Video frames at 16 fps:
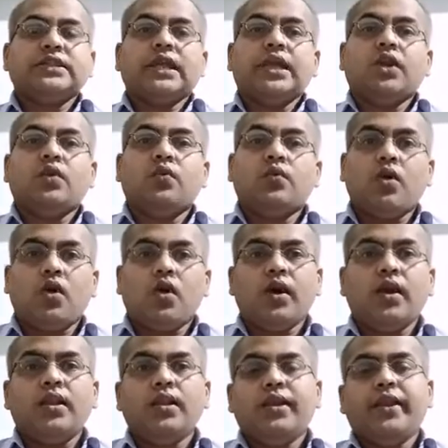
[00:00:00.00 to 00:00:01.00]
Like
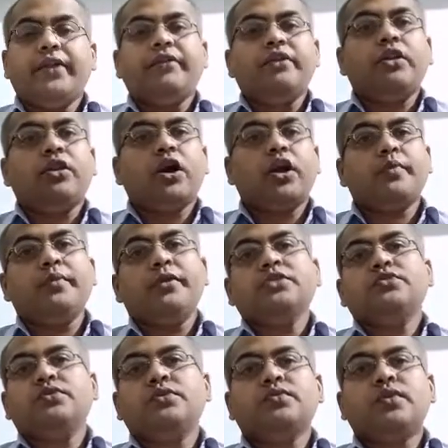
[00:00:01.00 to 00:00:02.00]
oil, it will not
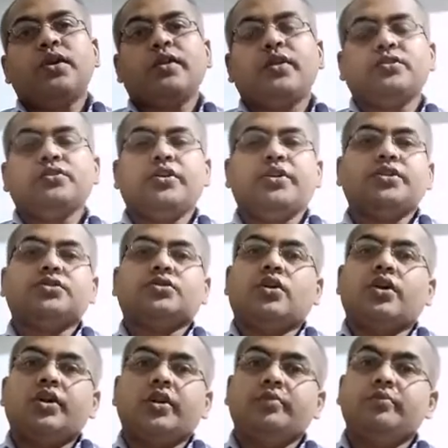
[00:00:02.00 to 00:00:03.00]
mix with water, so it is
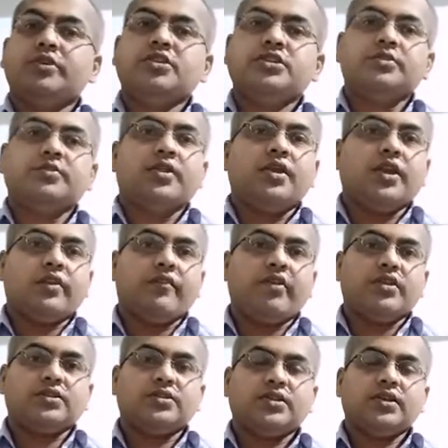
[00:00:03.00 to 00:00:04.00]
called immiscible
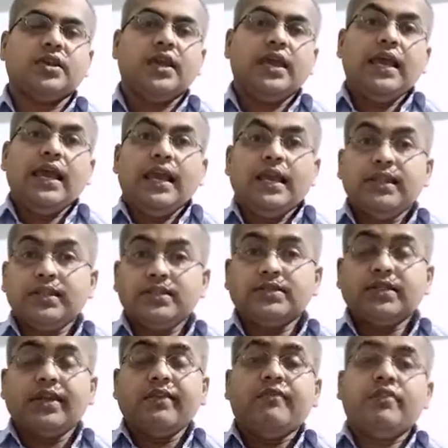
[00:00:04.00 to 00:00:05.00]
liquids. In the
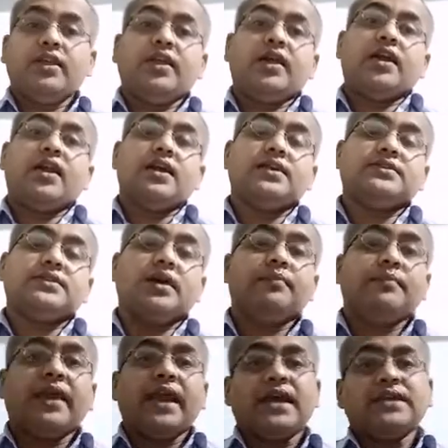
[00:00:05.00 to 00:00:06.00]
same way, there are
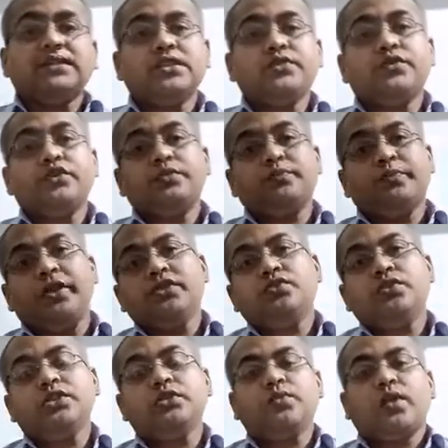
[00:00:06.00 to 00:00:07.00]
some gases which mix
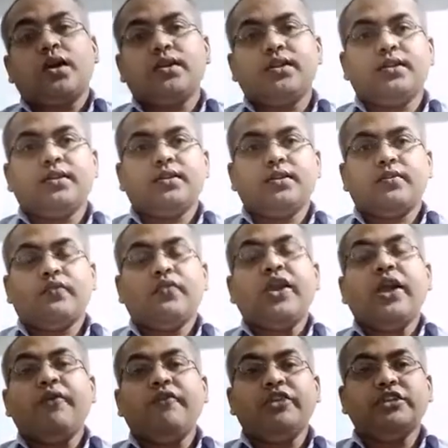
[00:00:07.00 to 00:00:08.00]
with water.
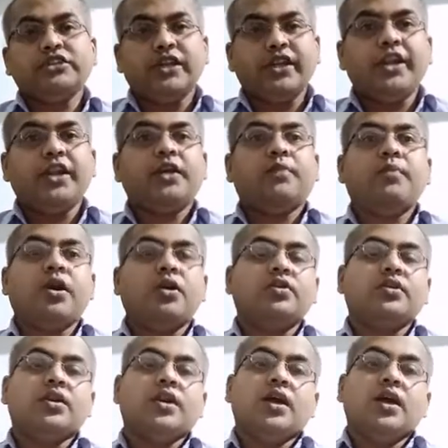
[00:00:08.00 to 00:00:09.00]
We studied
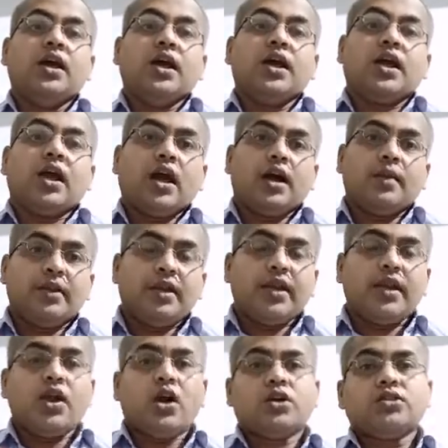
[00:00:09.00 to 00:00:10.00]
about carbon
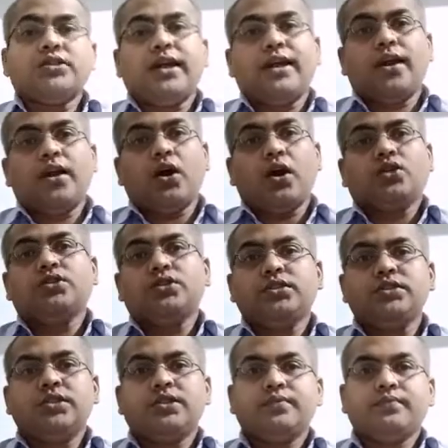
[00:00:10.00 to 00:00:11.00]
dioxide and
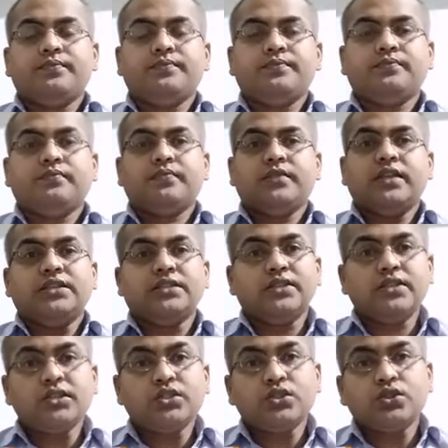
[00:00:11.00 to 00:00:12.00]
oxygen.
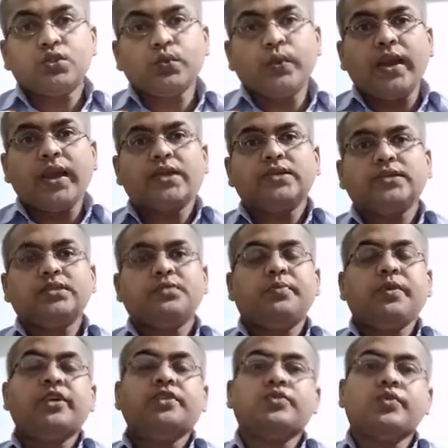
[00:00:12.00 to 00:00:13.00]
These two gases
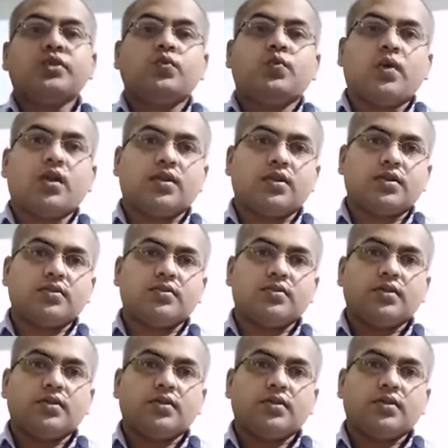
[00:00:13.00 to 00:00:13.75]
mix with water,